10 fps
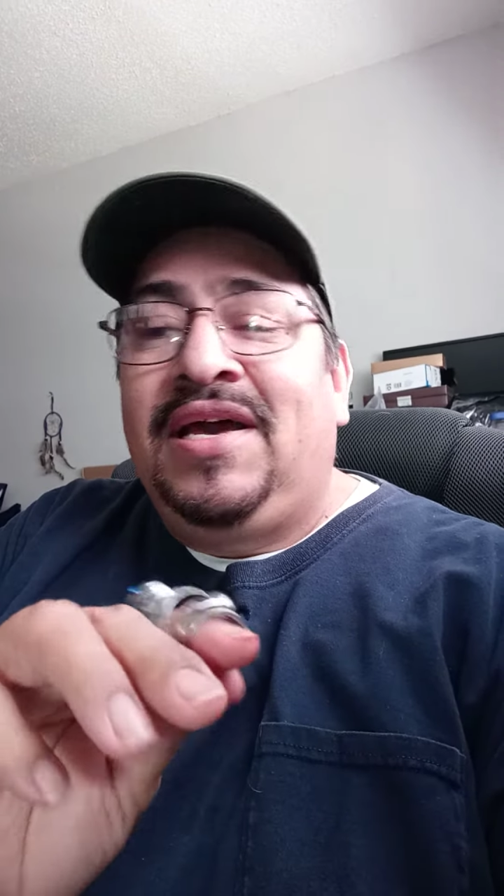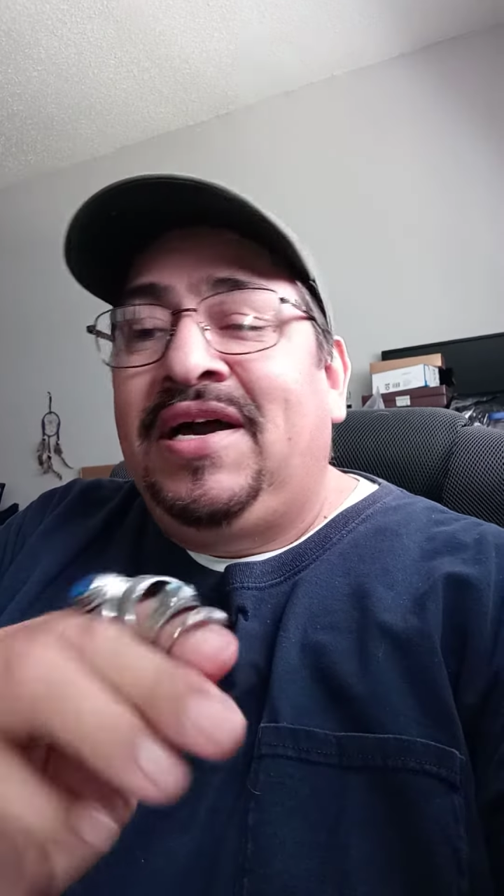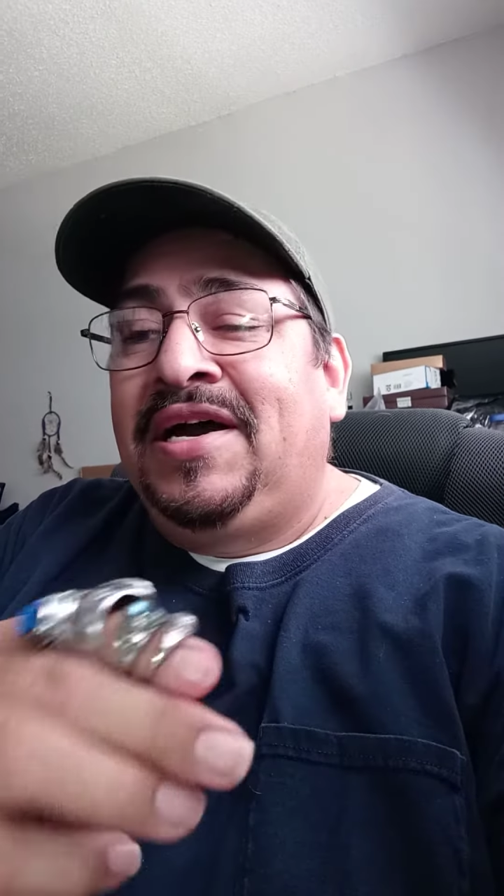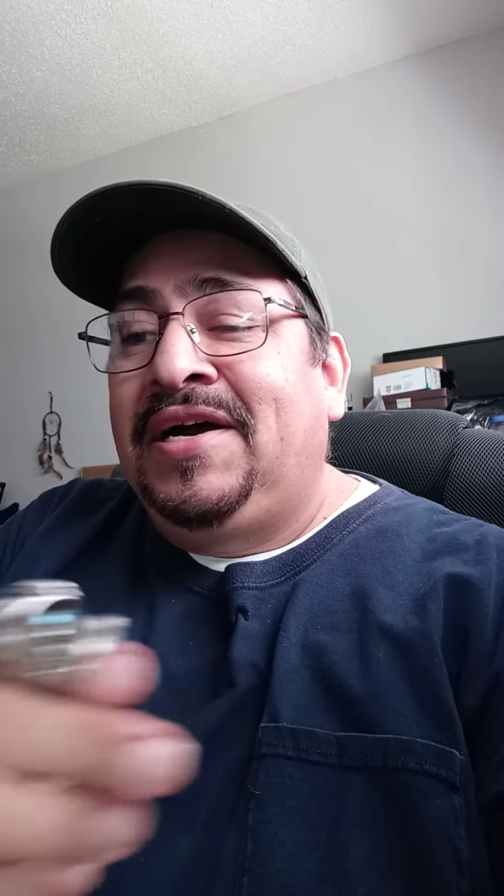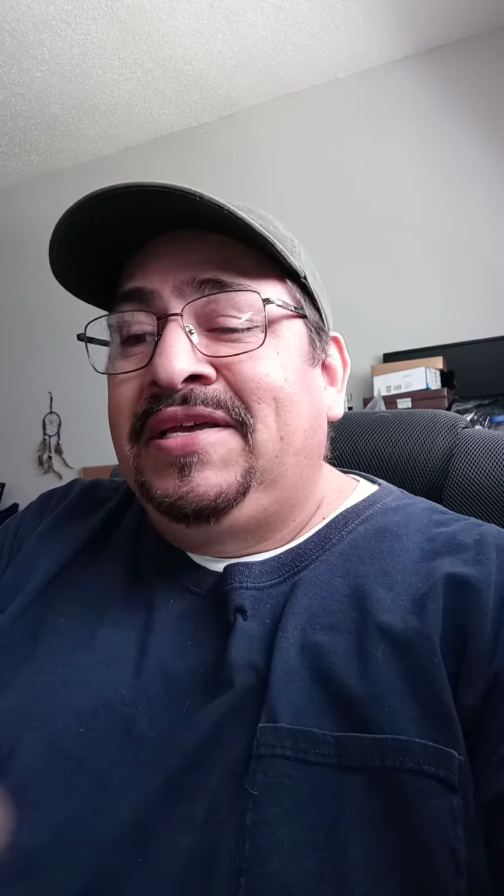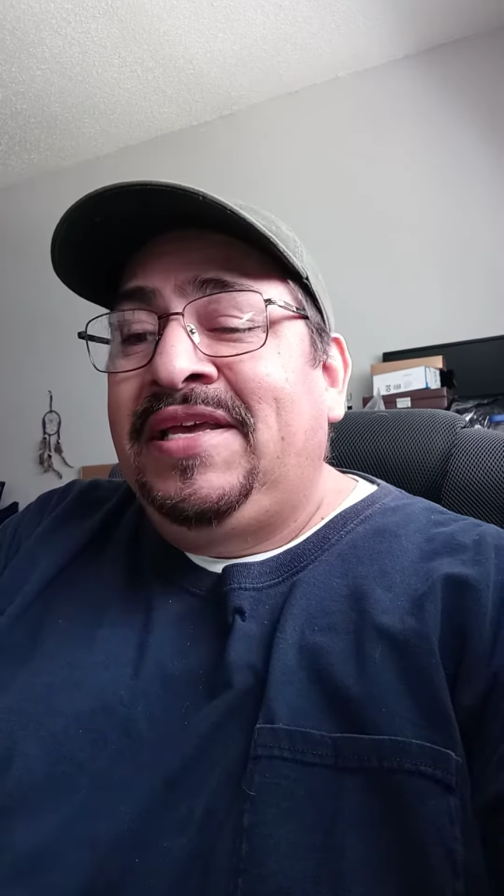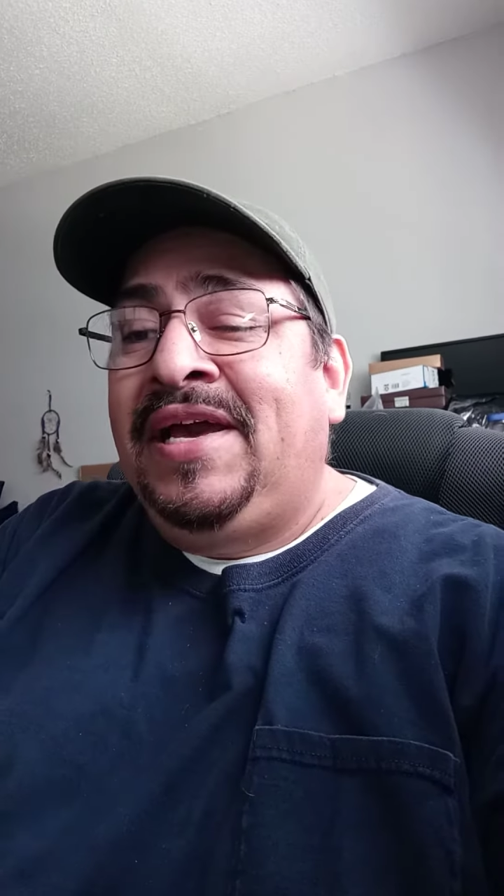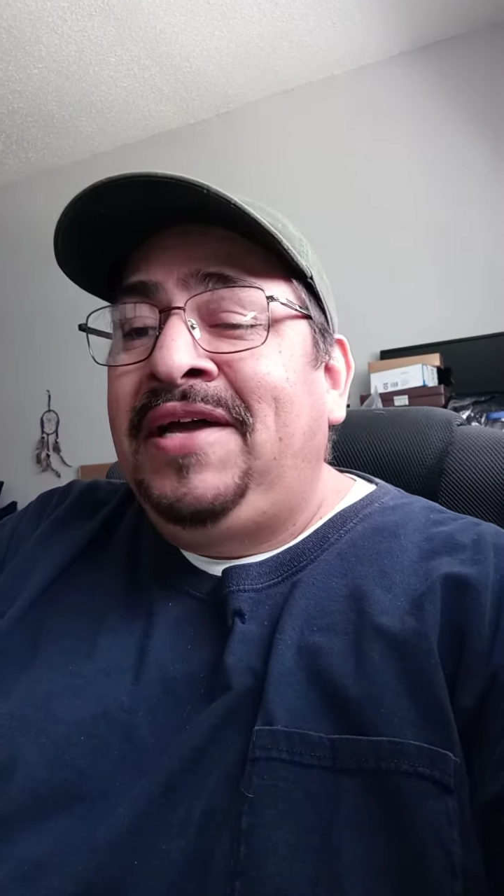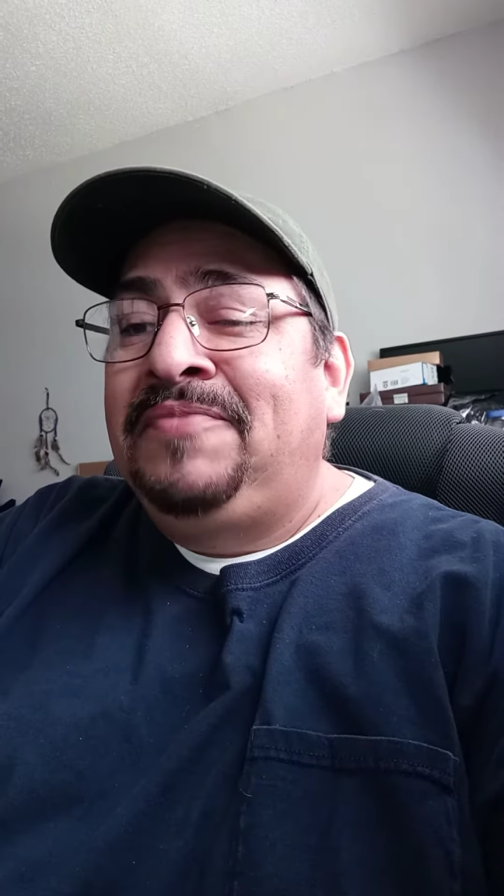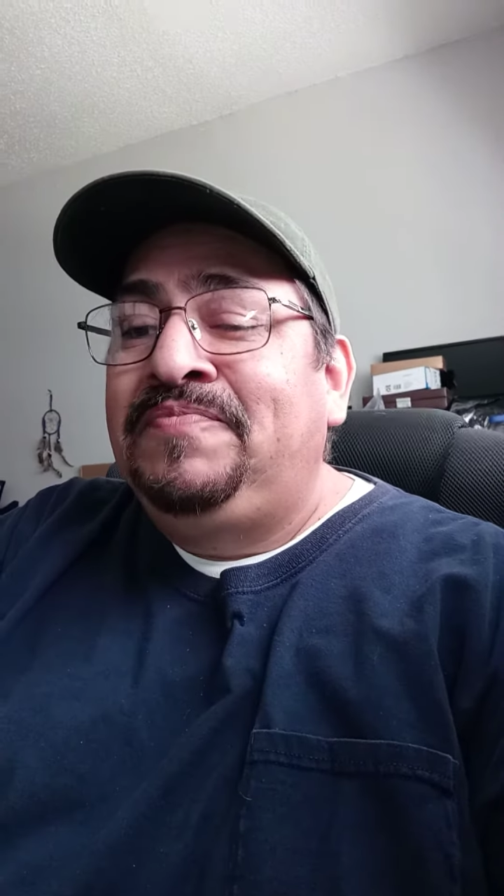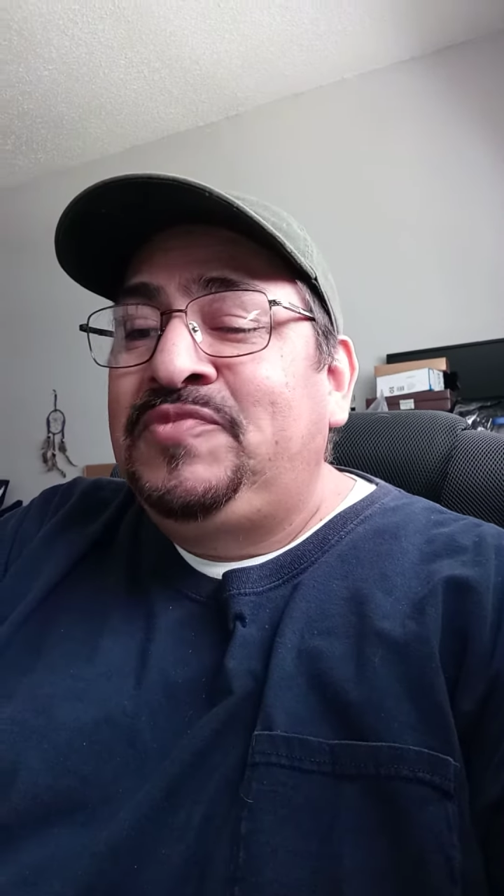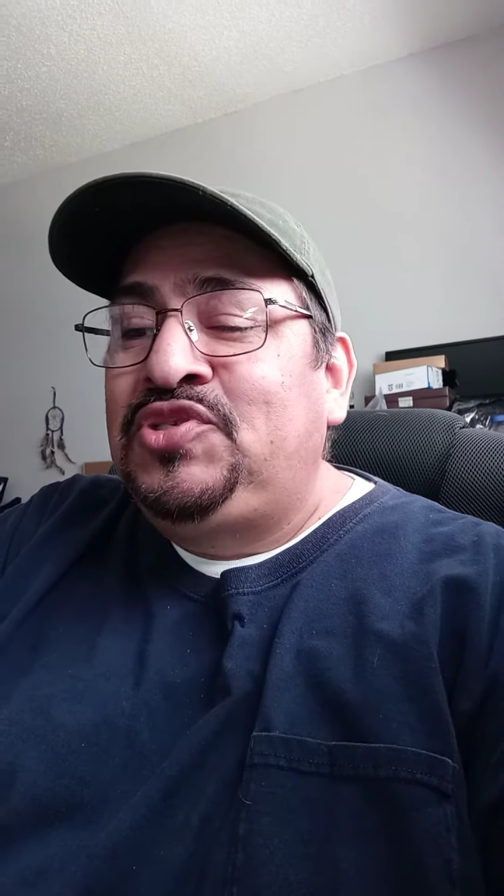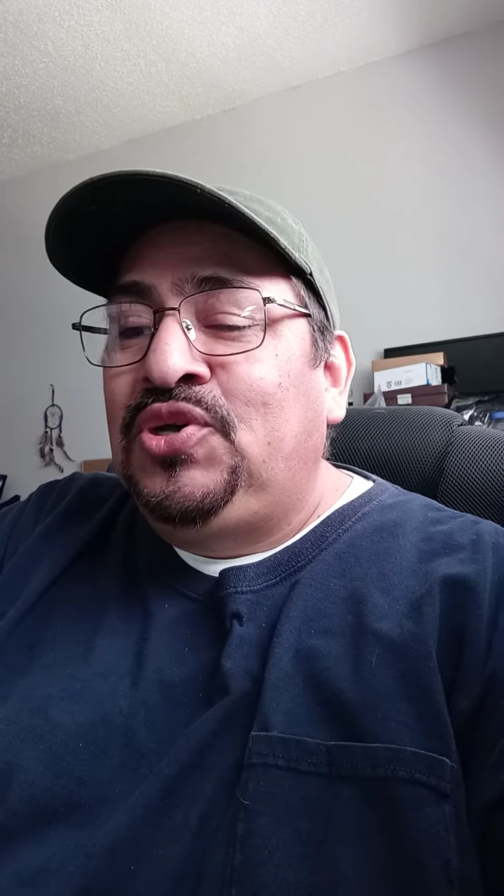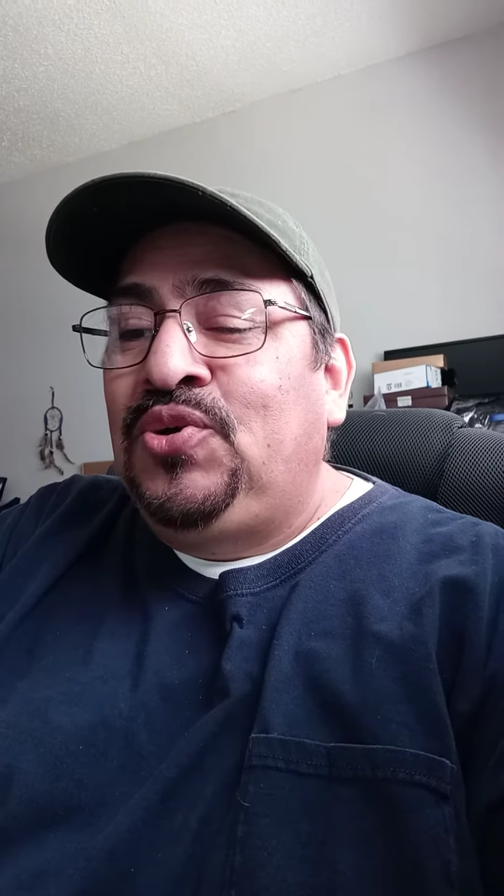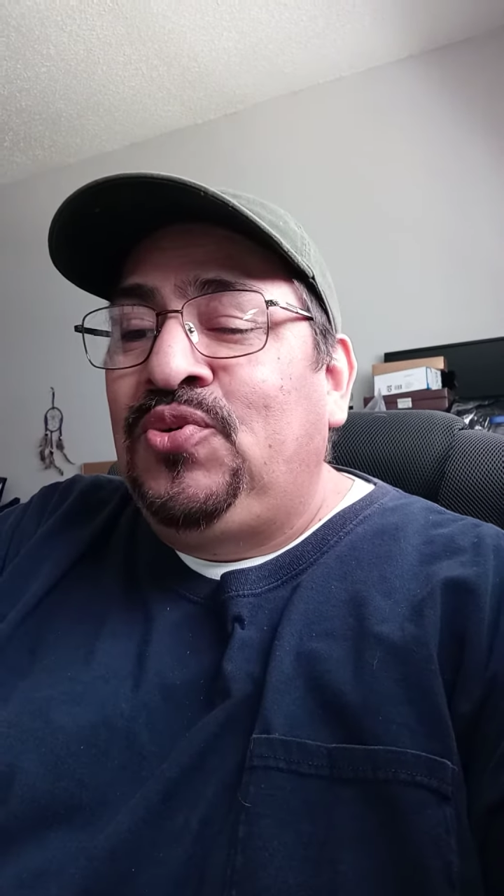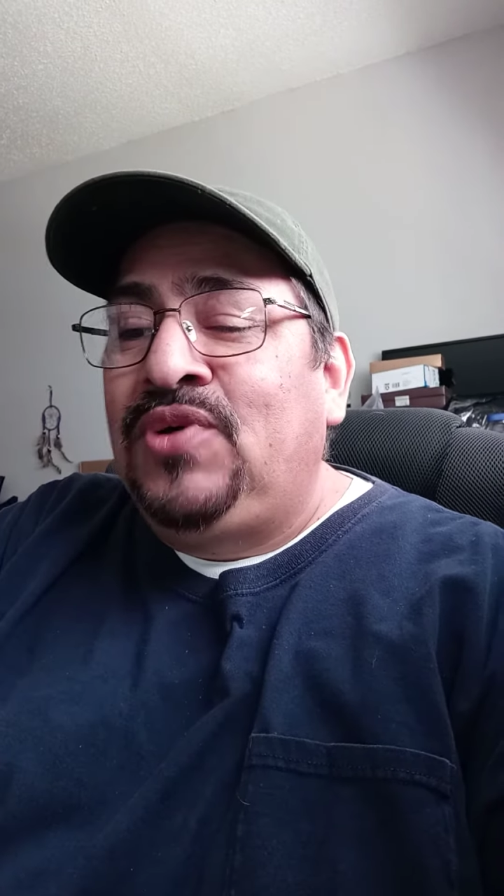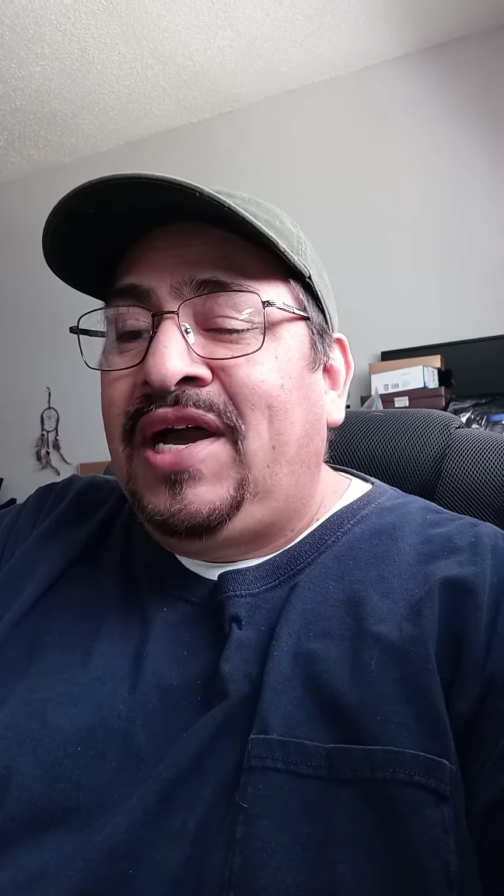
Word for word: uh, yeah, so